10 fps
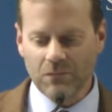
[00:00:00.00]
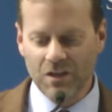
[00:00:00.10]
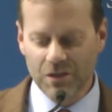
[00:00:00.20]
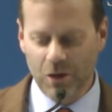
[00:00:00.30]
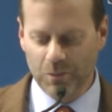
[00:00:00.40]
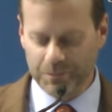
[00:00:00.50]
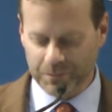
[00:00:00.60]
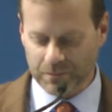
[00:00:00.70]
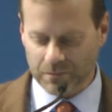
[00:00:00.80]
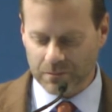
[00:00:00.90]
So.
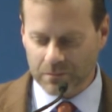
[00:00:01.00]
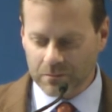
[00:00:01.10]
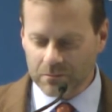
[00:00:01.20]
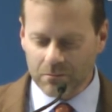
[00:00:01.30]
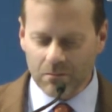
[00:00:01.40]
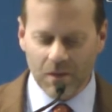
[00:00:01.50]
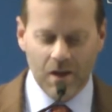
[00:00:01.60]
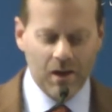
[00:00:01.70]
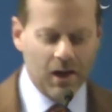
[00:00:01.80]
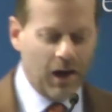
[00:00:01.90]

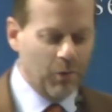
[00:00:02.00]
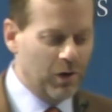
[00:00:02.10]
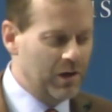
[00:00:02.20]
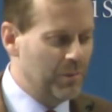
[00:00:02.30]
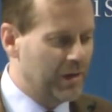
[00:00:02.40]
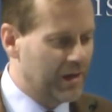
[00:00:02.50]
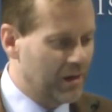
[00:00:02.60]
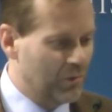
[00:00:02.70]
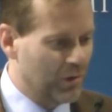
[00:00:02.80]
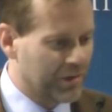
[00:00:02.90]
I wanted to
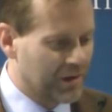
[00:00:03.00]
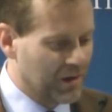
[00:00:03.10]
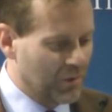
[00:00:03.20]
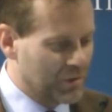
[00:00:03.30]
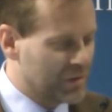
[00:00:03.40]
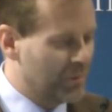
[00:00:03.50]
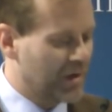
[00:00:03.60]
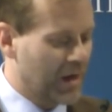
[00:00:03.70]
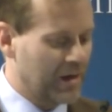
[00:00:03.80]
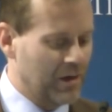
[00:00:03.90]
begin with, with
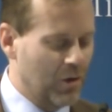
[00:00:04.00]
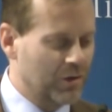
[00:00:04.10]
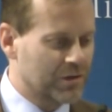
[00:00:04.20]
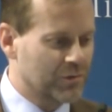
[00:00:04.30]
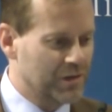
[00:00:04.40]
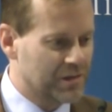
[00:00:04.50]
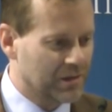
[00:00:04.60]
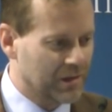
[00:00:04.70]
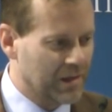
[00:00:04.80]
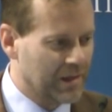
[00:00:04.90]
something I noticed
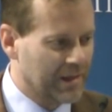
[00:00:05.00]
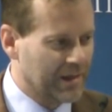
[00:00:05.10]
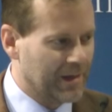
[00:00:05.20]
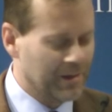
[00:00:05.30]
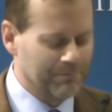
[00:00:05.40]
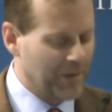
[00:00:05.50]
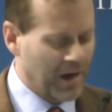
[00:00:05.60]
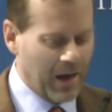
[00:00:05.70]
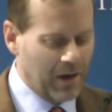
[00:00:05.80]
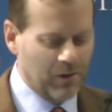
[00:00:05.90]
recently. Uh,
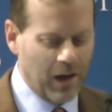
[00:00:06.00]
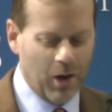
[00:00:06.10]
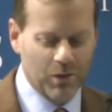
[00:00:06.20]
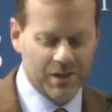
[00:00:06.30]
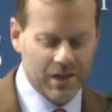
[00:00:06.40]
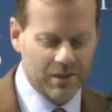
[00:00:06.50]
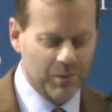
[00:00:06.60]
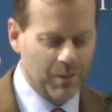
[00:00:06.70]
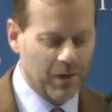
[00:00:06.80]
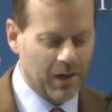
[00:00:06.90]
I, I, don't know how it was sent to
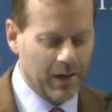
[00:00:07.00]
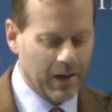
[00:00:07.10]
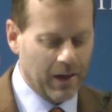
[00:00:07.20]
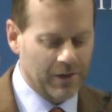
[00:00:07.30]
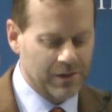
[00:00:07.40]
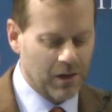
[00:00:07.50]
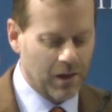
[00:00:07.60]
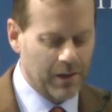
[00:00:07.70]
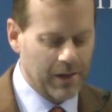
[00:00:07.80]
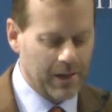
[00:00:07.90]
me, but I
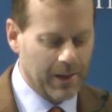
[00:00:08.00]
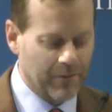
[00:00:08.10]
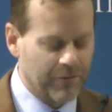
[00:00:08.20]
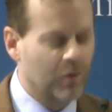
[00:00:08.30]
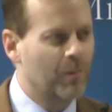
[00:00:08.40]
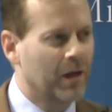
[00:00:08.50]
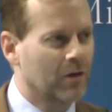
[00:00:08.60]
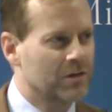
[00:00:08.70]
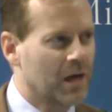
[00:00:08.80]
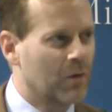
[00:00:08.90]
saw the uh,
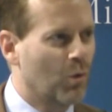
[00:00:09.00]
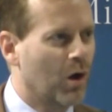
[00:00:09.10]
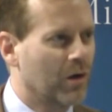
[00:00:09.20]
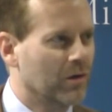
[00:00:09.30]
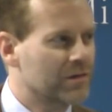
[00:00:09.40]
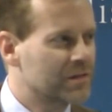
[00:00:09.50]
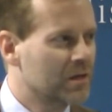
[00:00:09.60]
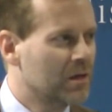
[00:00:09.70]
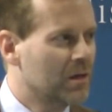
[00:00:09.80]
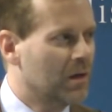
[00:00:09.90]
filmmaker John Waters
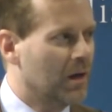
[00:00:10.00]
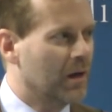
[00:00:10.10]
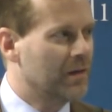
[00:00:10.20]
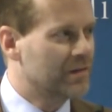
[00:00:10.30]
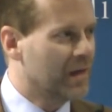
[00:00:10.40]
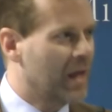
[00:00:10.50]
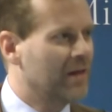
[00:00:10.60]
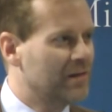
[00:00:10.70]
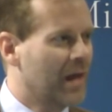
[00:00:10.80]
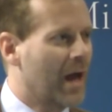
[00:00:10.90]
uh, he's an
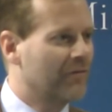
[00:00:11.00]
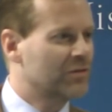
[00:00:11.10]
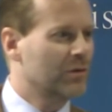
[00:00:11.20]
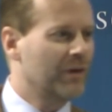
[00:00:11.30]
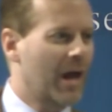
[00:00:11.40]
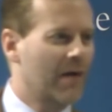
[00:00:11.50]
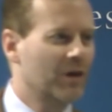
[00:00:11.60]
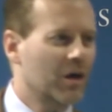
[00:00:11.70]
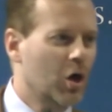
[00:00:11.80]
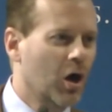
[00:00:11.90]
he's an av- sort of an
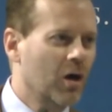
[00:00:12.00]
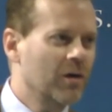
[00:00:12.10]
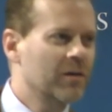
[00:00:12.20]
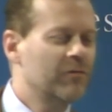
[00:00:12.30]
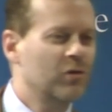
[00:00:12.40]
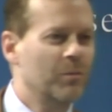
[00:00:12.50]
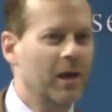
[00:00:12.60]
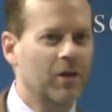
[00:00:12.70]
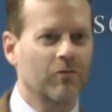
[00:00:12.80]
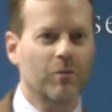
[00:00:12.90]
avant-garde
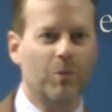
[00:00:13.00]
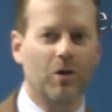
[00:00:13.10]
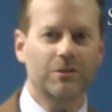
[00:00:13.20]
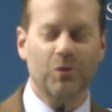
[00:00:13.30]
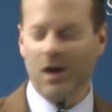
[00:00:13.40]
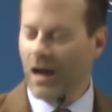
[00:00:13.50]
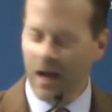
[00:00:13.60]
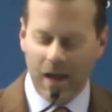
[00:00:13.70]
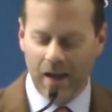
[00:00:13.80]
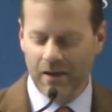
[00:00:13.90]
filmmaker from Baltimore. I,
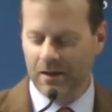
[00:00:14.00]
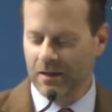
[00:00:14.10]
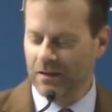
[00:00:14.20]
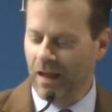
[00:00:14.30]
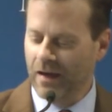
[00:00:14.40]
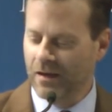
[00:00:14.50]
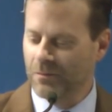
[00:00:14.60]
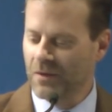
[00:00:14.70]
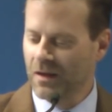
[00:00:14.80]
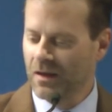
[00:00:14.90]
I like
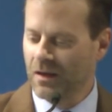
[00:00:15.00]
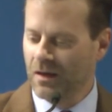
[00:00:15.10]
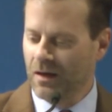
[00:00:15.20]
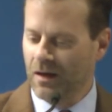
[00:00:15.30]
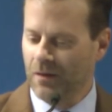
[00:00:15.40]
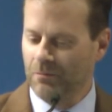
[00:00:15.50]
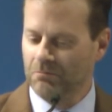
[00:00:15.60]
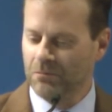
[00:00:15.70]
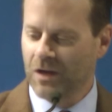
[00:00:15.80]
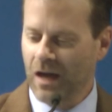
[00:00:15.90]
him.
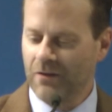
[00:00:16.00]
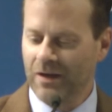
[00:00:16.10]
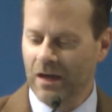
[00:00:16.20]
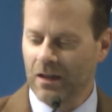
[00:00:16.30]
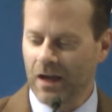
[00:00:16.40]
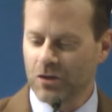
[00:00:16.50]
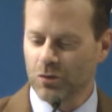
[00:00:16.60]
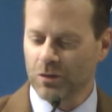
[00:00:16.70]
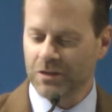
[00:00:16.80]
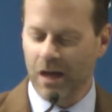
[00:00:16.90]
Um, kind of an
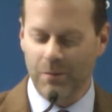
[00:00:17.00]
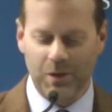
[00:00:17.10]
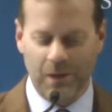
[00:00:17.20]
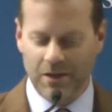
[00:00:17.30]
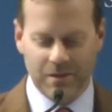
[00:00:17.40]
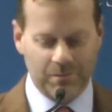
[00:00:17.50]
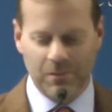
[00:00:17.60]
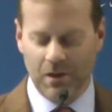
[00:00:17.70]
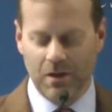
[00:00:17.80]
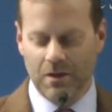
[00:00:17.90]
intellectual type. He made
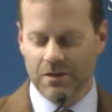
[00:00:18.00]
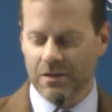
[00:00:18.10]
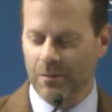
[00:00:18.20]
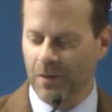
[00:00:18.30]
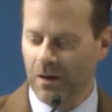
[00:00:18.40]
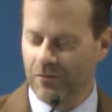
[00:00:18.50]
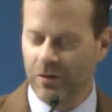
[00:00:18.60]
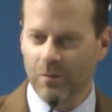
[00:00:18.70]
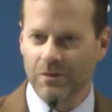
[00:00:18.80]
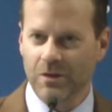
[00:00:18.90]
some some uh,
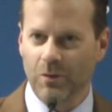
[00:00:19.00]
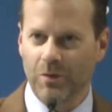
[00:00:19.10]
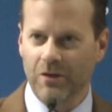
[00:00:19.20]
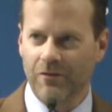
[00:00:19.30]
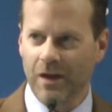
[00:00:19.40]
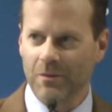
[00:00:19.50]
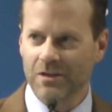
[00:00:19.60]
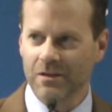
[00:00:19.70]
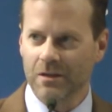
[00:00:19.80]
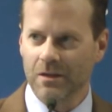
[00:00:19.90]
films that were pretty
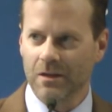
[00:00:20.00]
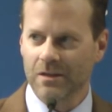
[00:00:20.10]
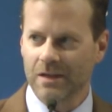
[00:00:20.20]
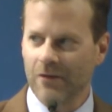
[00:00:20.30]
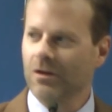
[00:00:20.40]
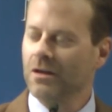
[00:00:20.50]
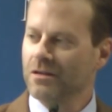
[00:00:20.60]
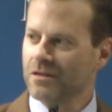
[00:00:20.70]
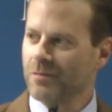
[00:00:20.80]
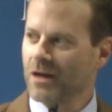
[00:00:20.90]
famous in the in the 70s,
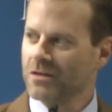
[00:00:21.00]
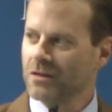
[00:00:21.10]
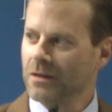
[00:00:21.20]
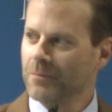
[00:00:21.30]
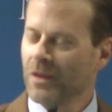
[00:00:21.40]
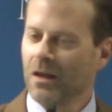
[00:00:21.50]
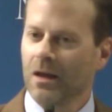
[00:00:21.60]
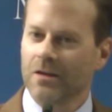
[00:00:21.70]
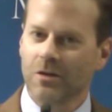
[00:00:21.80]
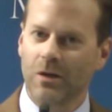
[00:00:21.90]
especially.
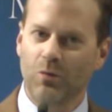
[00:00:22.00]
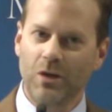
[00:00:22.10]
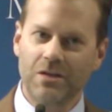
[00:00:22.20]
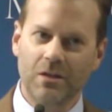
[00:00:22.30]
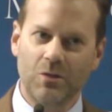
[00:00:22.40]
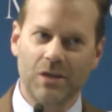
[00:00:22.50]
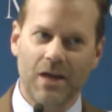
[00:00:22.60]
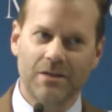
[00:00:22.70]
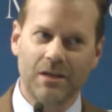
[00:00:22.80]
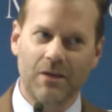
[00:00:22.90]
So he recently was
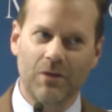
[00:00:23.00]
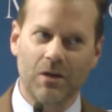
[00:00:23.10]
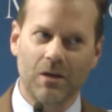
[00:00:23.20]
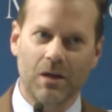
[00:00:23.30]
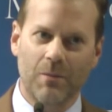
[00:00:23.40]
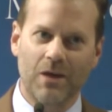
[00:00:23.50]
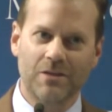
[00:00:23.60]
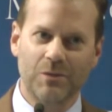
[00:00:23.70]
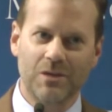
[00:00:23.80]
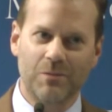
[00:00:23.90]
asked to give a
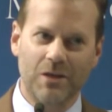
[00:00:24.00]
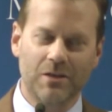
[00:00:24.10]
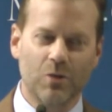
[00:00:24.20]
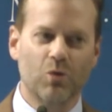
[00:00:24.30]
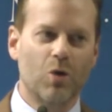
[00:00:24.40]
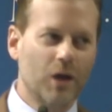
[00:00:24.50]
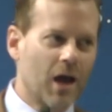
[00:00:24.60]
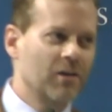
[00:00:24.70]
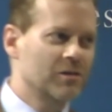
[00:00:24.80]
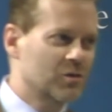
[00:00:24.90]
commencement speech at the Rhode
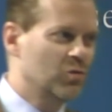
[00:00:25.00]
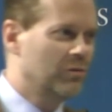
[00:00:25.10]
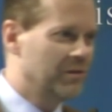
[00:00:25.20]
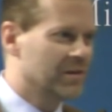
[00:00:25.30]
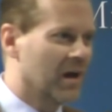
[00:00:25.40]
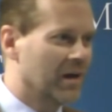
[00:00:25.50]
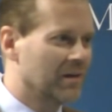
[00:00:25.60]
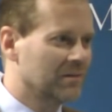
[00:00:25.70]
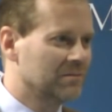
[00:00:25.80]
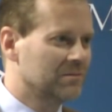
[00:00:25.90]
Island School of Design
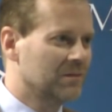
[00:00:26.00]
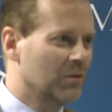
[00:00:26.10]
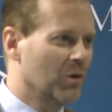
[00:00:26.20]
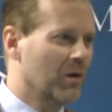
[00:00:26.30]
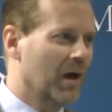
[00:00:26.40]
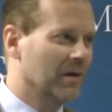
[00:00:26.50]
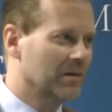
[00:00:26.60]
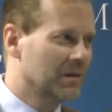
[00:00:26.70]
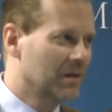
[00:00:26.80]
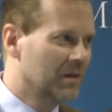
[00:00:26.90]
in Rhode Island.